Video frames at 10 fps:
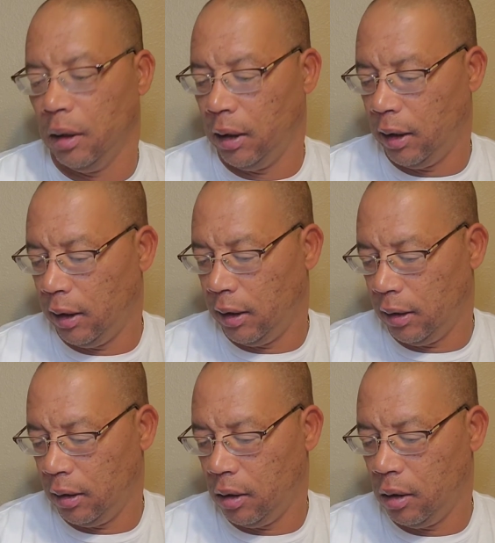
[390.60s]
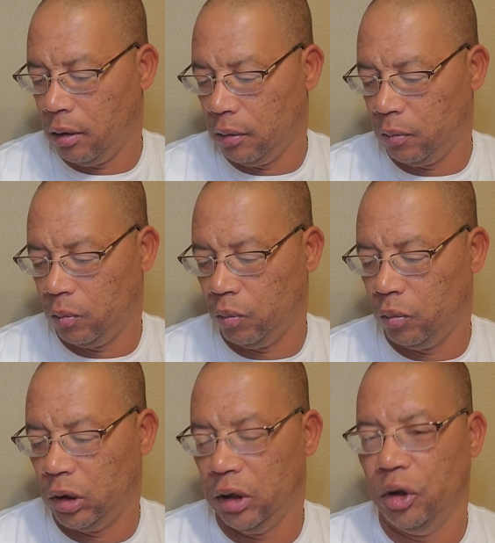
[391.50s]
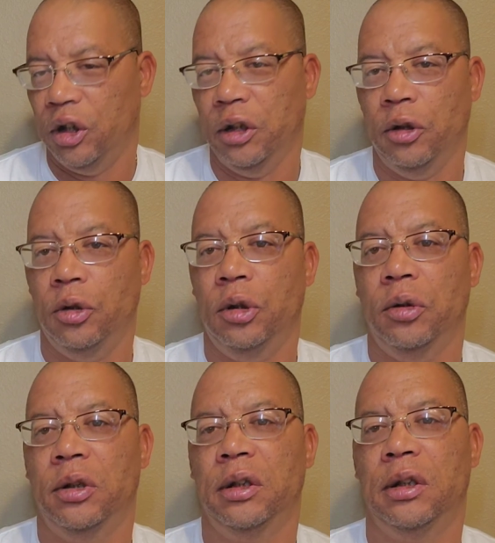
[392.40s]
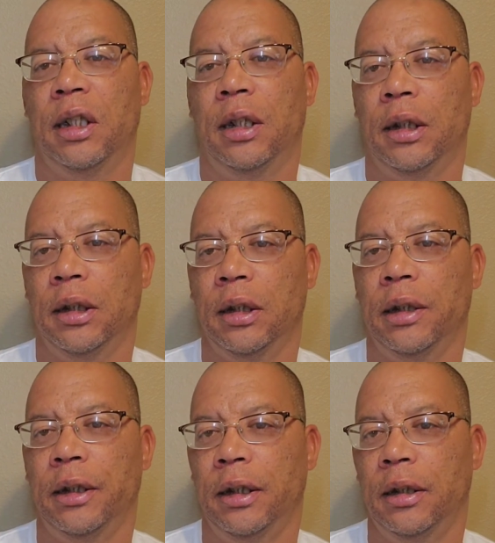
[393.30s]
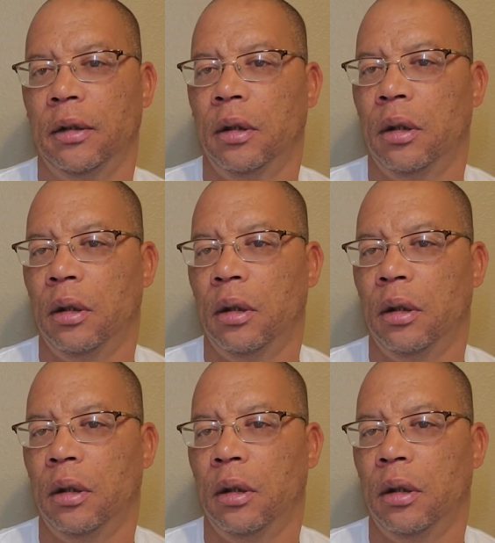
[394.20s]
And continue to stay in